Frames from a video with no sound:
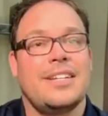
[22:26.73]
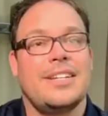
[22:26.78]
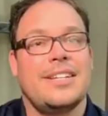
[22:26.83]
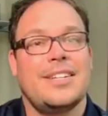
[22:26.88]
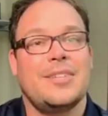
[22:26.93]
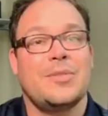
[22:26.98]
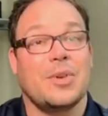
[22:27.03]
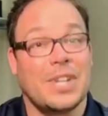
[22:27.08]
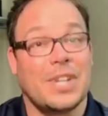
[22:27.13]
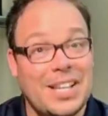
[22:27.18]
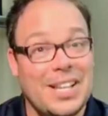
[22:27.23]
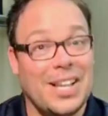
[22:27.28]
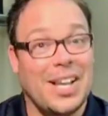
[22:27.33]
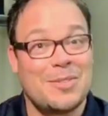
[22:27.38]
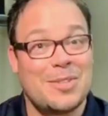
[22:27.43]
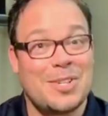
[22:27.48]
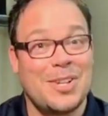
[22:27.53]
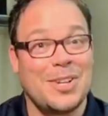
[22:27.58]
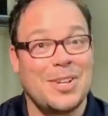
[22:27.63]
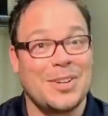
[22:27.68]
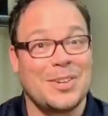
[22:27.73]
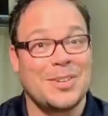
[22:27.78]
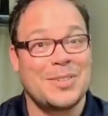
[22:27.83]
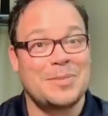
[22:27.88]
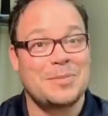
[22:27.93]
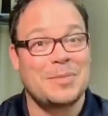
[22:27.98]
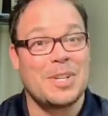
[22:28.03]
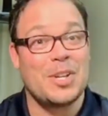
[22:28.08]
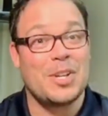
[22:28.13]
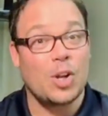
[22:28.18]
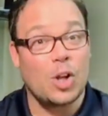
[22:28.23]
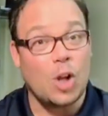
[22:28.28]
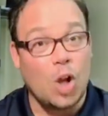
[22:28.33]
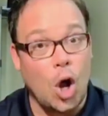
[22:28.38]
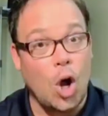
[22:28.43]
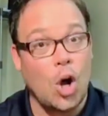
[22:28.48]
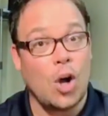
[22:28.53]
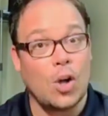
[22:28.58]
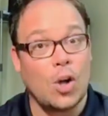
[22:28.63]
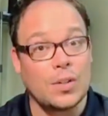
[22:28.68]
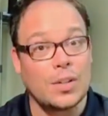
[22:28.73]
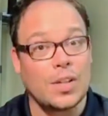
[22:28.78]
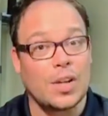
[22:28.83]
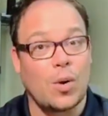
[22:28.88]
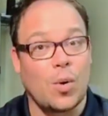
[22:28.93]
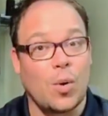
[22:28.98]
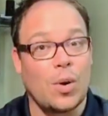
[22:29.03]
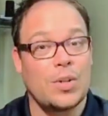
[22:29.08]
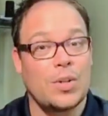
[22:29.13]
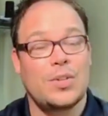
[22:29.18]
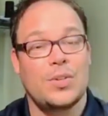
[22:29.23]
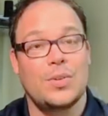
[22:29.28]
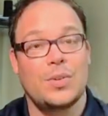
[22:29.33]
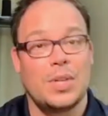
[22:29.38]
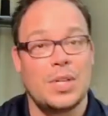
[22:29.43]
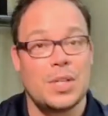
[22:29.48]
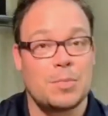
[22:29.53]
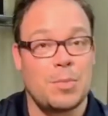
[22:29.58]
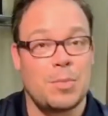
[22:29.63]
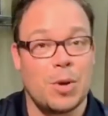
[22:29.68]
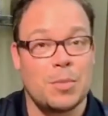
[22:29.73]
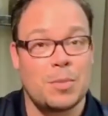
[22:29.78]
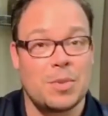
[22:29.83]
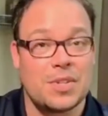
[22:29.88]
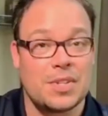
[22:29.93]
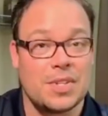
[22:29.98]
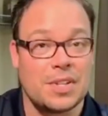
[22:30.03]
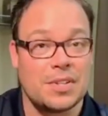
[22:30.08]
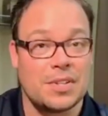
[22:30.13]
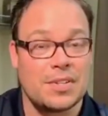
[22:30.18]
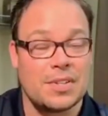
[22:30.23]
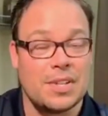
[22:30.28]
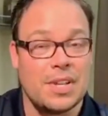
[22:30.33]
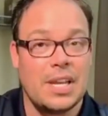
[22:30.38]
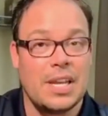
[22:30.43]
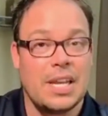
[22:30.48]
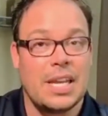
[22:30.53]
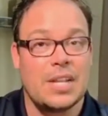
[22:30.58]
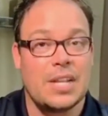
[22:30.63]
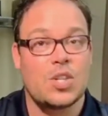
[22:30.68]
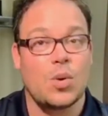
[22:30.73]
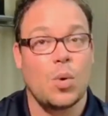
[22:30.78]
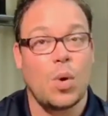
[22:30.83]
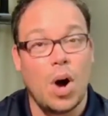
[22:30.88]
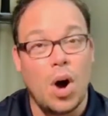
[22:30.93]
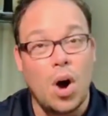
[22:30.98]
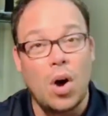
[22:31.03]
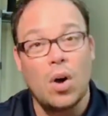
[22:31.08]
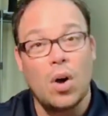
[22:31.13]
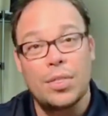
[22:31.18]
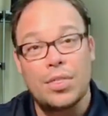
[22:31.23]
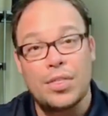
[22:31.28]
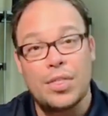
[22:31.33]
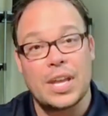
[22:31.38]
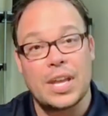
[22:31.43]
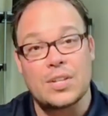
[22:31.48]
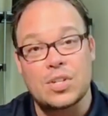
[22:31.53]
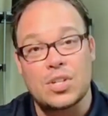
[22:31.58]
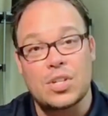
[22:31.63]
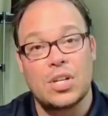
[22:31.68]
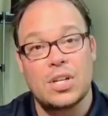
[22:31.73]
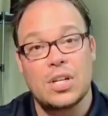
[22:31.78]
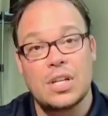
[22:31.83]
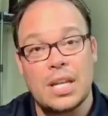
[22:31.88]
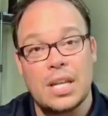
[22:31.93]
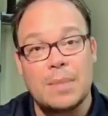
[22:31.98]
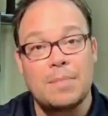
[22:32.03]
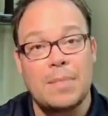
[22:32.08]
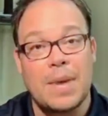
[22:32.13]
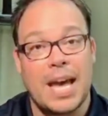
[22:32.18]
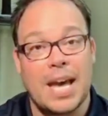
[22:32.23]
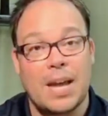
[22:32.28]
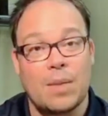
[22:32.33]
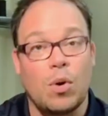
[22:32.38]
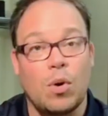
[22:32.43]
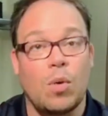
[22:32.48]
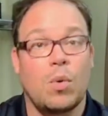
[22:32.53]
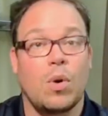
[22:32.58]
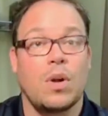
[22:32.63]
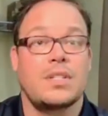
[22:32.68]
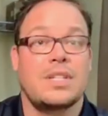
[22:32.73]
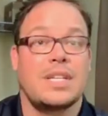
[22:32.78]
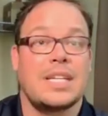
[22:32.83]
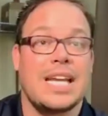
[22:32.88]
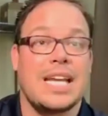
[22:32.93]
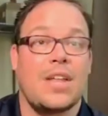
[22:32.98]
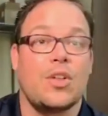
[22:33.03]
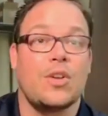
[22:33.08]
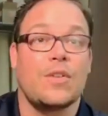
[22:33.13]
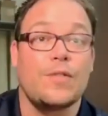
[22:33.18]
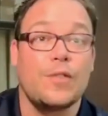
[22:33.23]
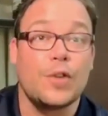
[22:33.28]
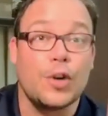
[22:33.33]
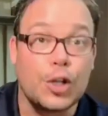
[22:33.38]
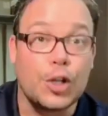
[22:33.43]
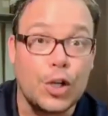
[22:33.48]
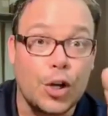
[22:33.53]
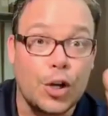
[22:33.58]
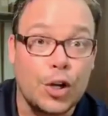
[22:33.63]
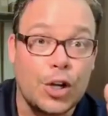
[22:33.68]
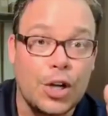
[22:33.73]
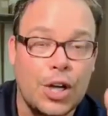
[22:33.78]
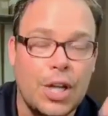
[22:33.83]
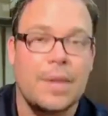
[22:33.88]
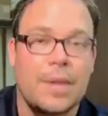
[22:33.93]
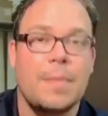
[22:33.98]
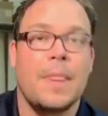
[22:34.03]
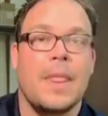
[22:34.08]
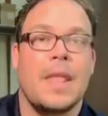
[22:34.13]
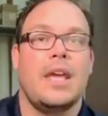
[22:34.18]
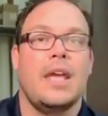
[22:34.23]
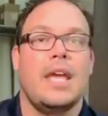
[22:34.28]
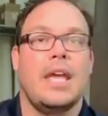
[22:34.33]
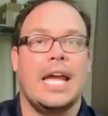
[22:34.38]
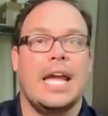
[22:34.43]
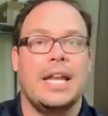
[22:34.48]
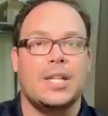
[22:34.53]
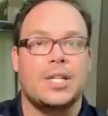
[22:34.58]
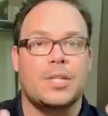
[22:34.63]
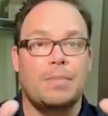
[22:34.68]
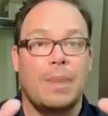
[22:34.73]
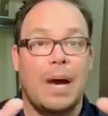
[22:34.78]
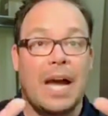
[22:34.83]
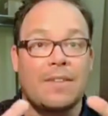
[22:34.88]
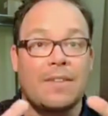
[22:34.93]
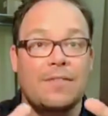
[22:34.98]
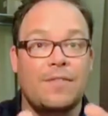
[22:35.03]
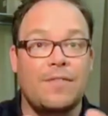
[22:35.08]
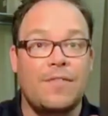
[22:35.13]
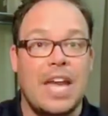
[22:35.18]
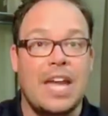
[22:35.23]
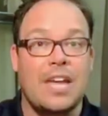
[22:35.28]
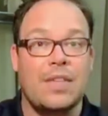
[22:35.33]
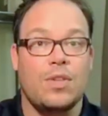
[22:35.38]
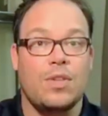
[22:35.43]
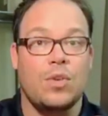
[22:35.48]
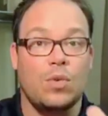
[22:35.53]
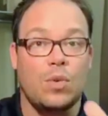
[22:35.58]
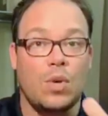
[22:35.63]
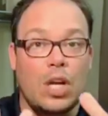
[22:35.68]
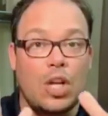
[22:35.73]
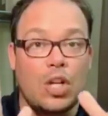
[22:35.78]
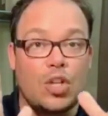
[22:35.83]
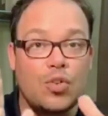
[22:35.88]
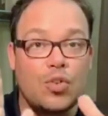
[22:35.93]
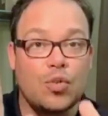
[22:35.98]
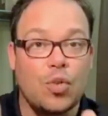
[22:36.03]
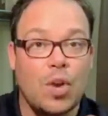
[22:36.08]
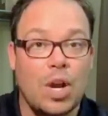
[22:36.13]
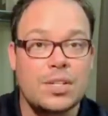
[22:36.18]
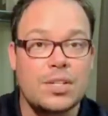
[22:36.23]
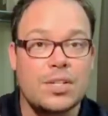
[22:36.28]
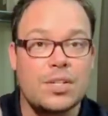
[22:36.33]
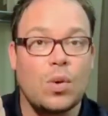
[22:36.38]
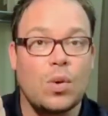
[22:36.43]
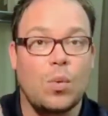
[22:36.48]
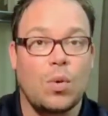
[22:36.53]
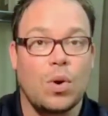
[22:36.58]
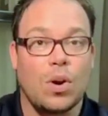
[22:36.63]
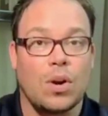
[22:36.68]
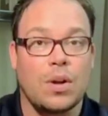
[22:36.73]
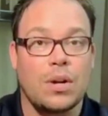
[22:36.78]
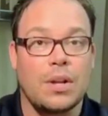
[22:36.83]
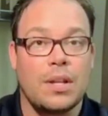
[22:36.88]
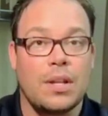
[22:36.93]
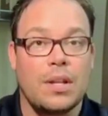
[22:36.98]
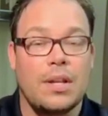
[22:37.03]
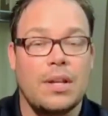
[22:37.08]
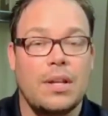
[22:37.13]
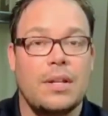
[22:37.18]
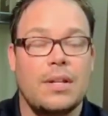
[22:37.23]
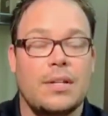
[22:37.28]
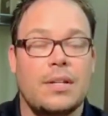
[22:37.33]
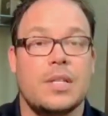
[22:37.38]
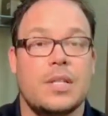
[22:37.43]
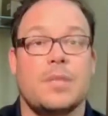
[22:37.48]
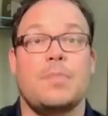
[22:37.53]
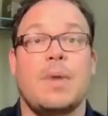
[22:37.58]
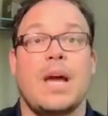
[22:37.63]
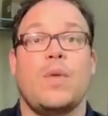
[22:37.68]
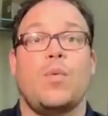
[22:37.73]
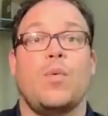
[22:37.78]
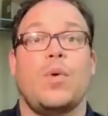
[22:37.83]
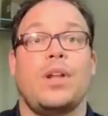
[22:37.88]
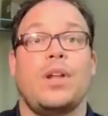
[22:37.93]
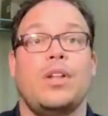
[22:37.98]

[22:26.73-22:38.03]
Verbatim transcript: Well, He loves you, but you're called according to His purposes. And so all things good and bad will work together for your good. And it's by faith you trust the word despite what it